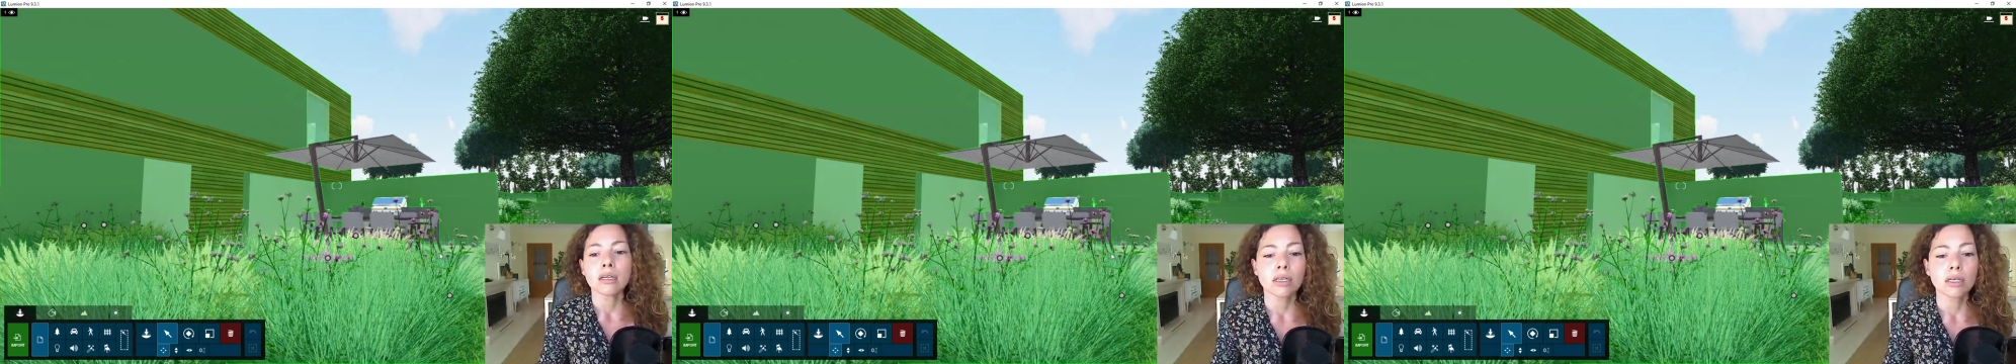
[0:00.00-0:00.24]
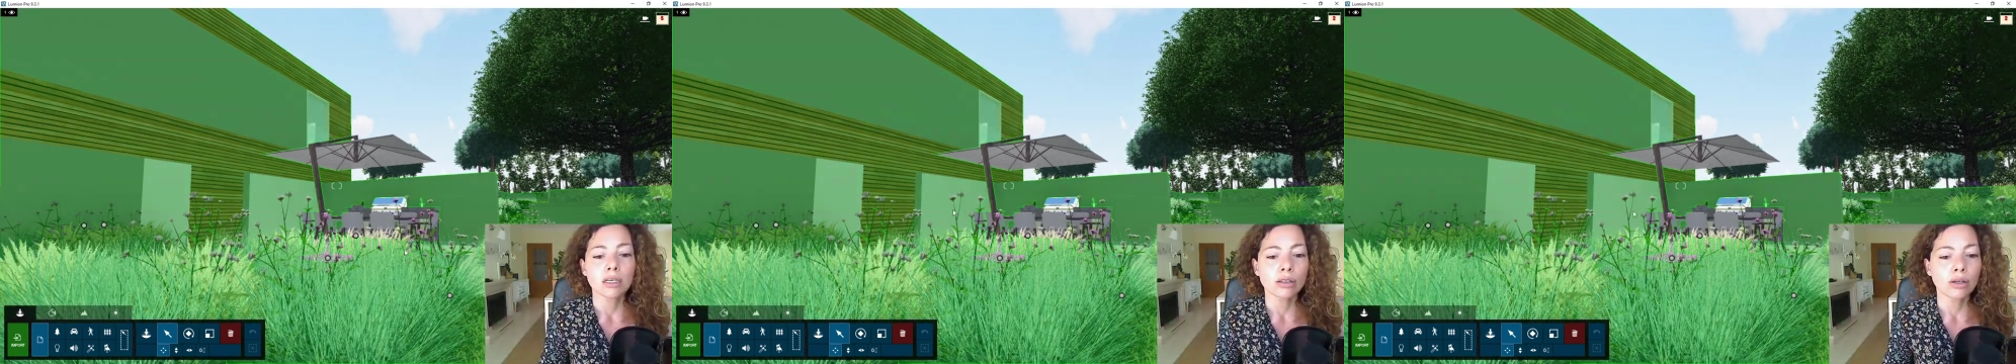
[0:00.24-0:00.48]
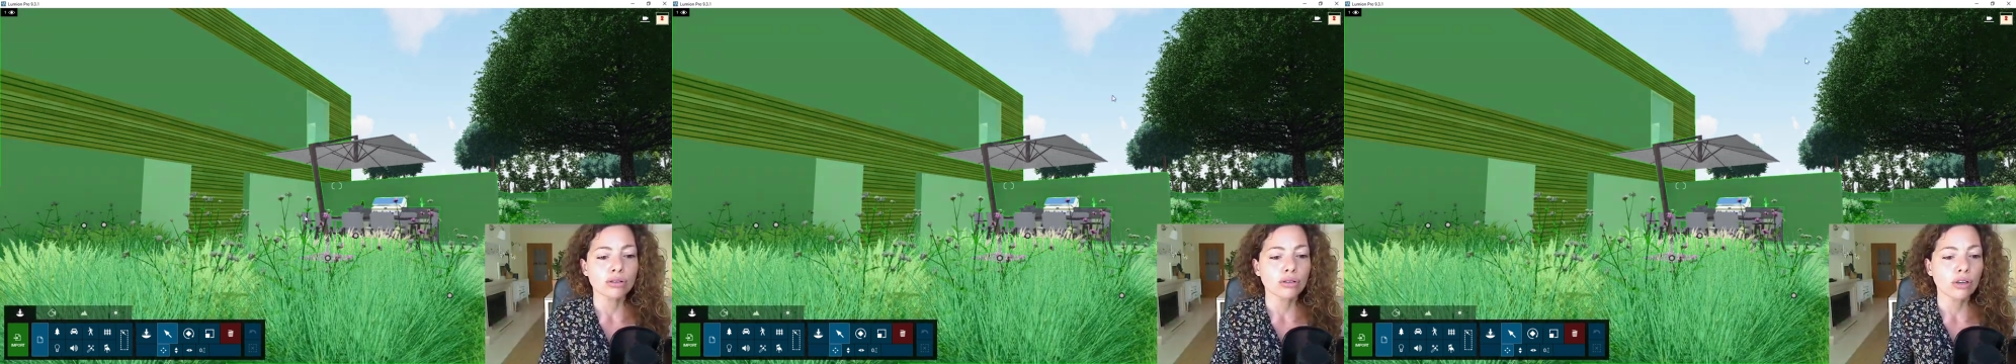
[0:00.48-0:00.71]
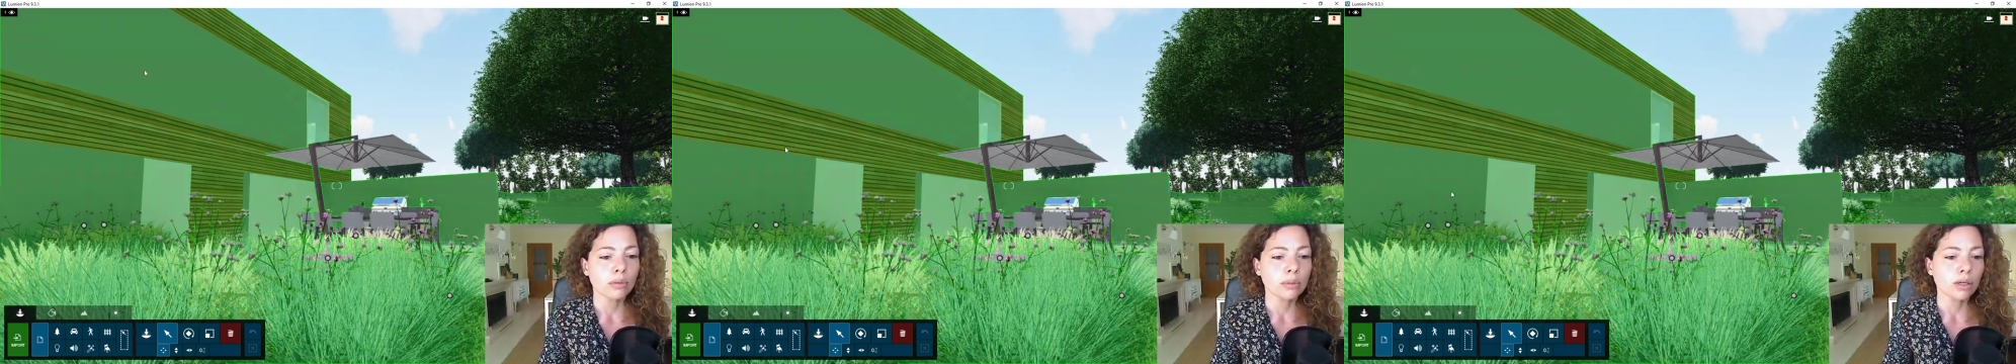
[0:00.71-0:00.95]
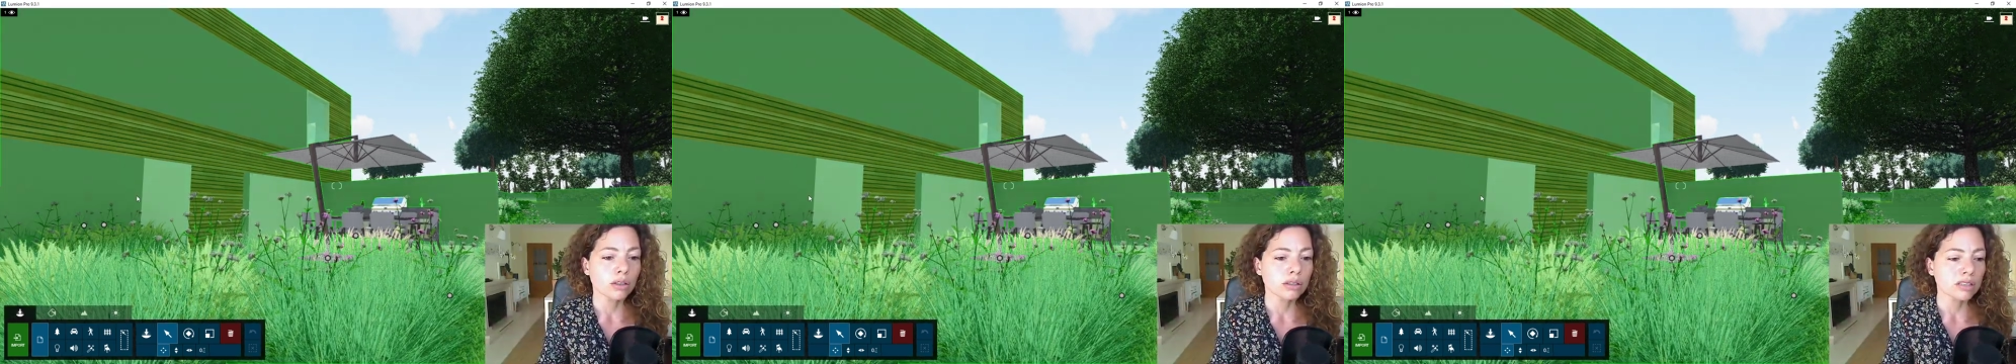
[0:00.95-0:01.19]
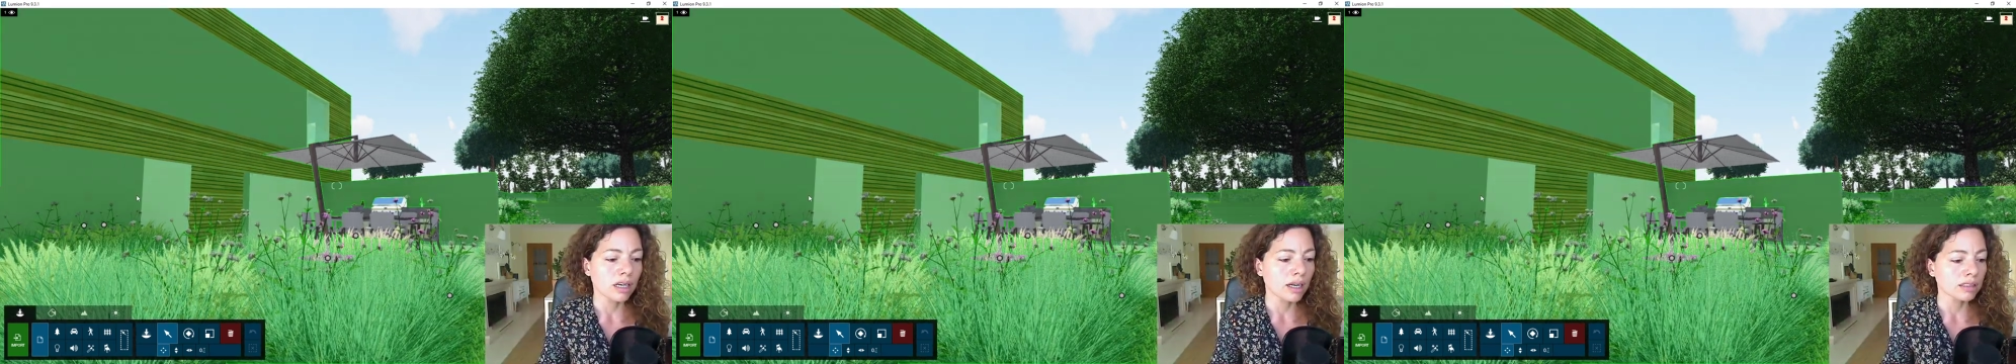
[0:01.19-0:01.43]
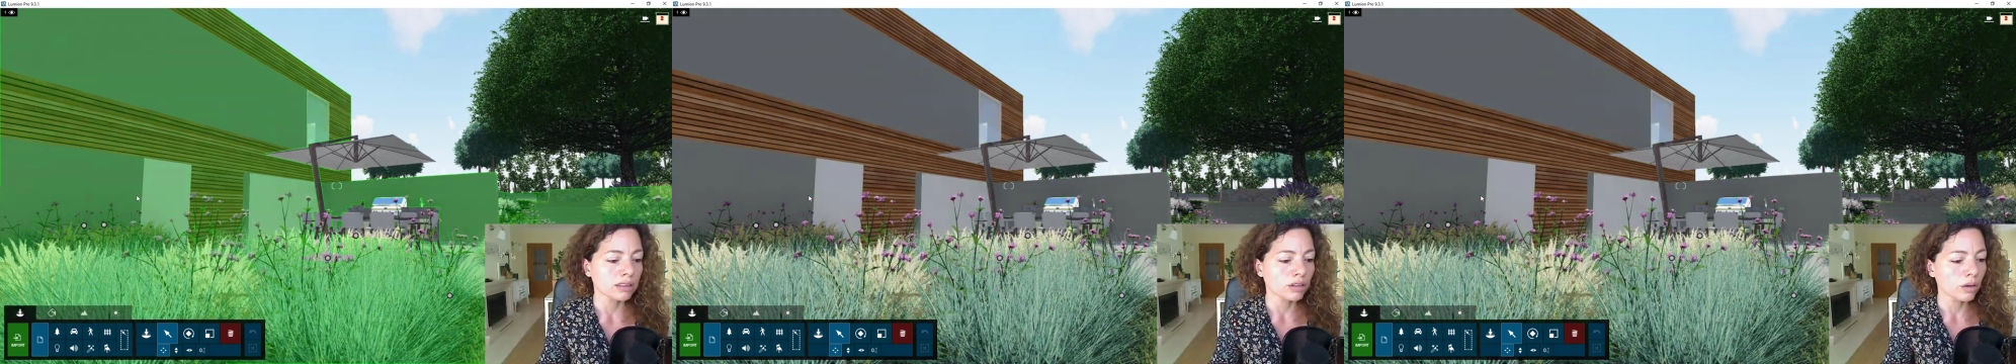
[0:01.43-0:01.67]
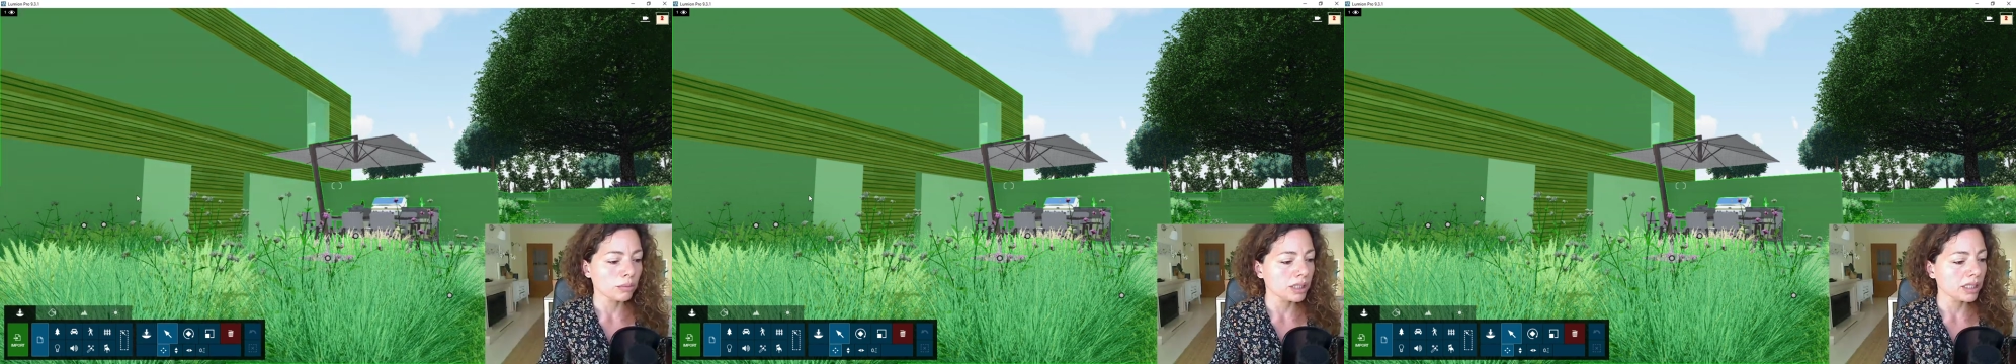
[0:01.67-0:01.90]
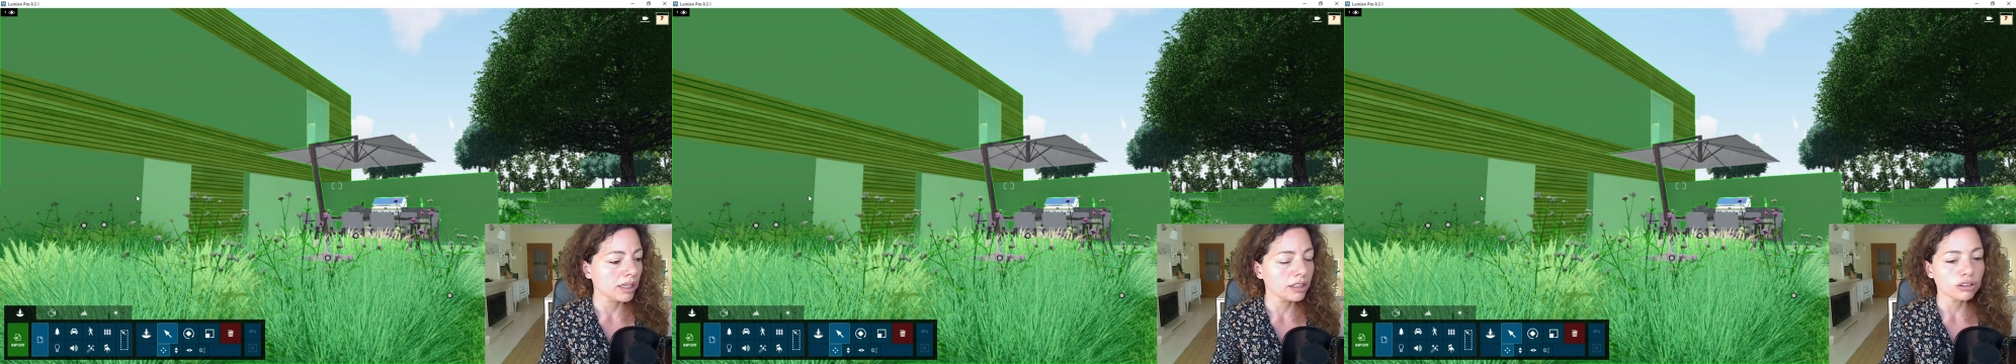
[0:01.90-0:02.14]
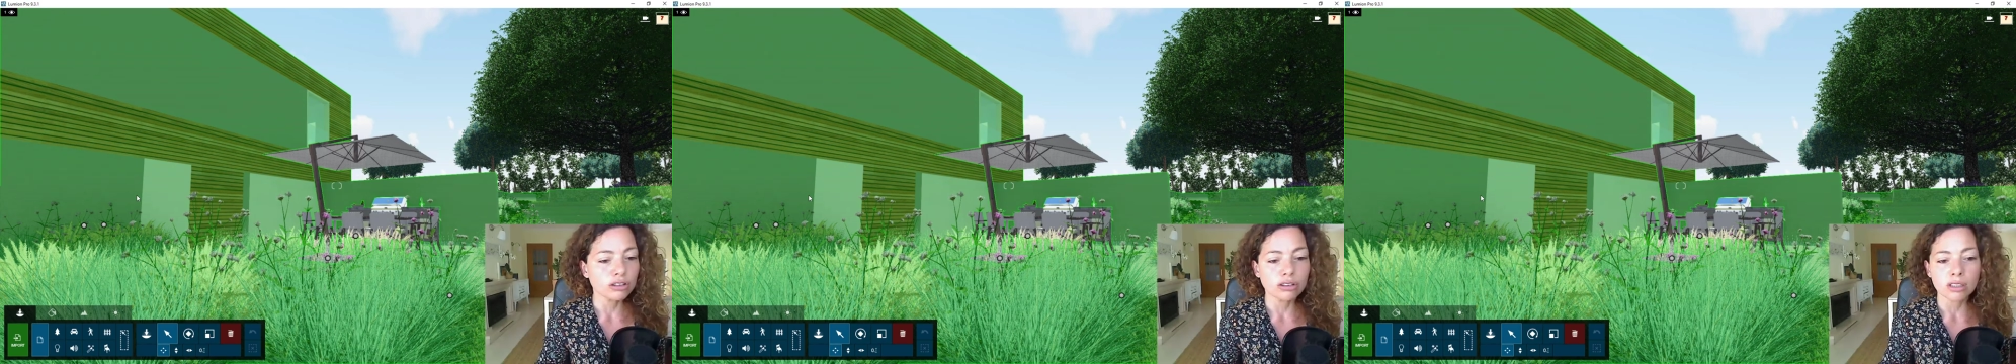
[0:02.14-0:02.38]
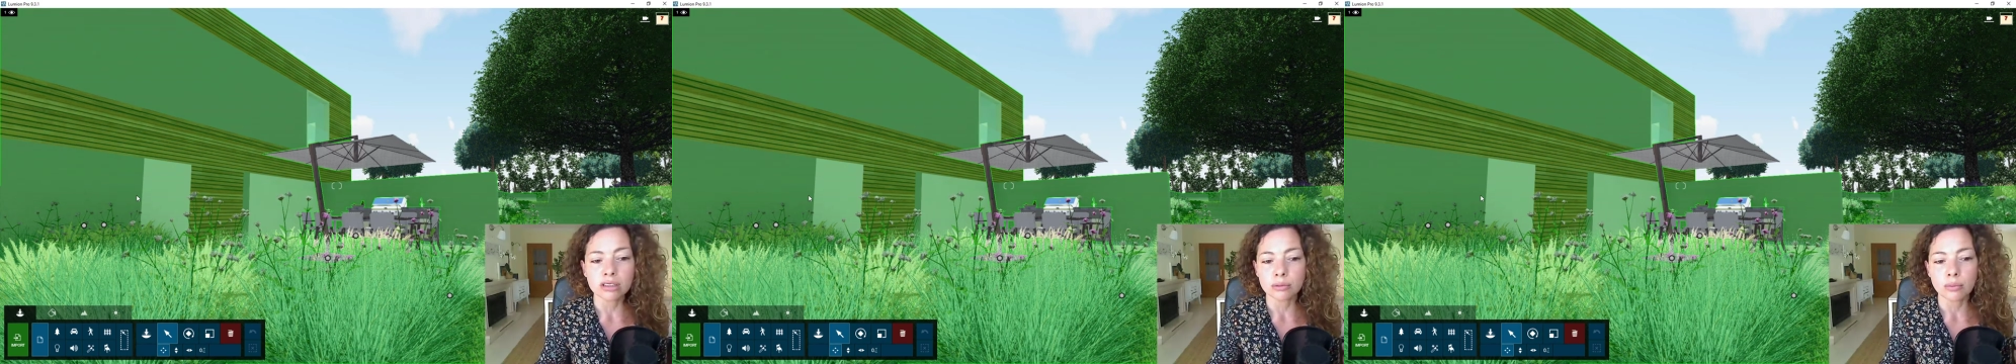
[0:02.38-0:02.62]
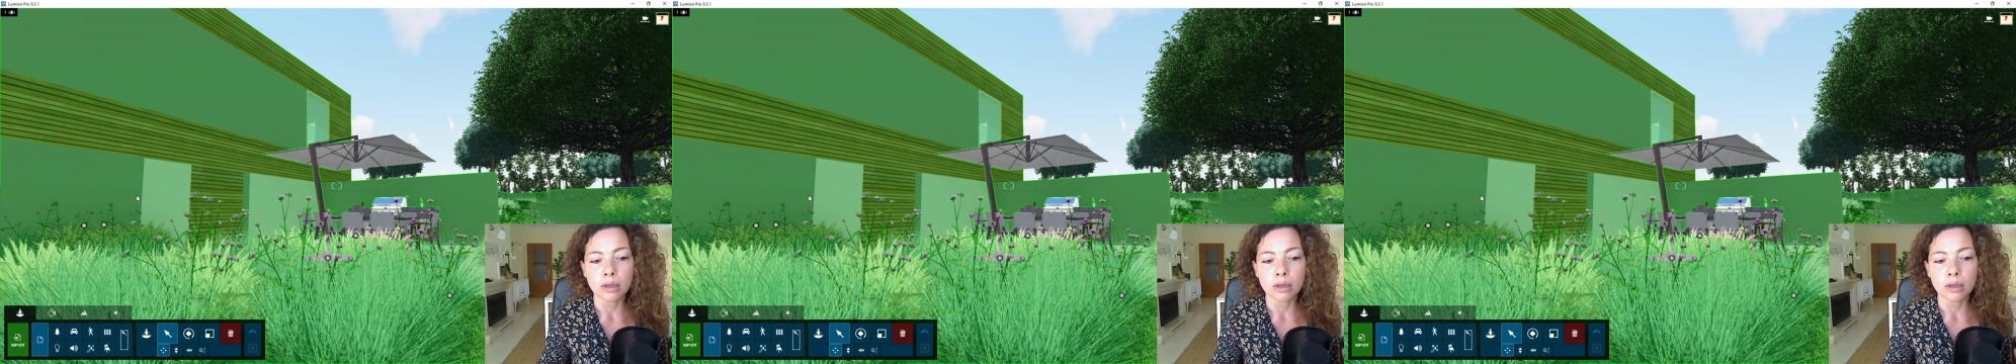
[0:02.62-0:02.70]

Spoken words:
not only because I like the combinations,